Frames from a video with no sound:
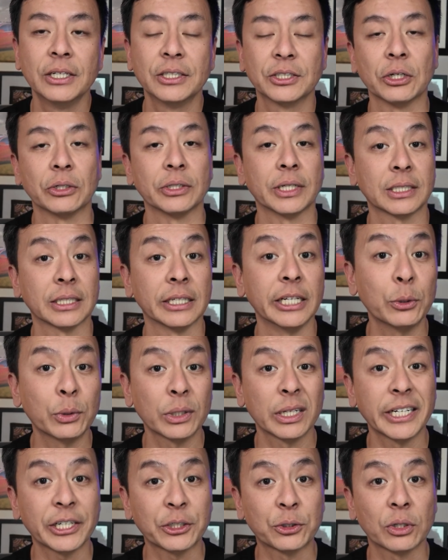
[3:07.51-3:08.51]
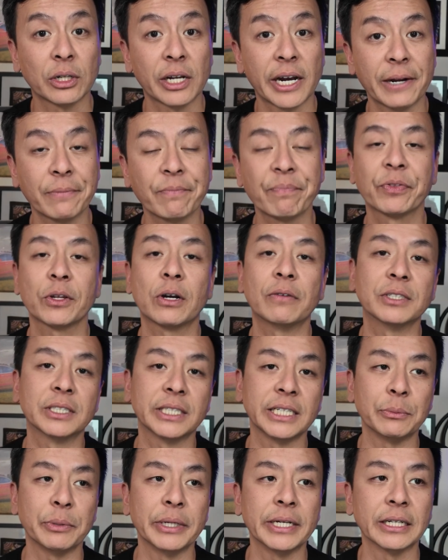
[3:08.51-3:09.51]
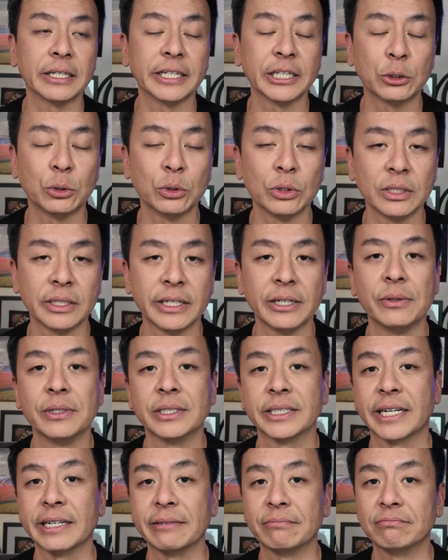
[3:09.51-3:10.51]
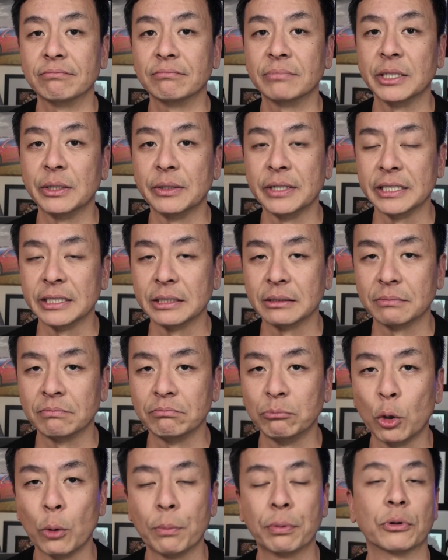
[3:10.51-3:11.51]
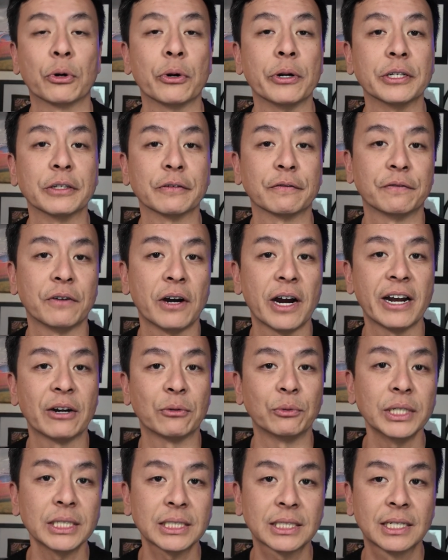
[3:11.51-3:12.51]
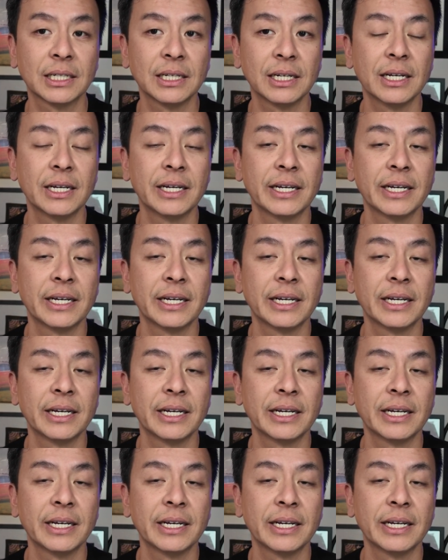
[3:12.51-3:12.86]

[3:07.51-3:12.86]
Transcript: So that's liquid electrolyte. Obviously, being liquid, there is a there is more prone to fire risk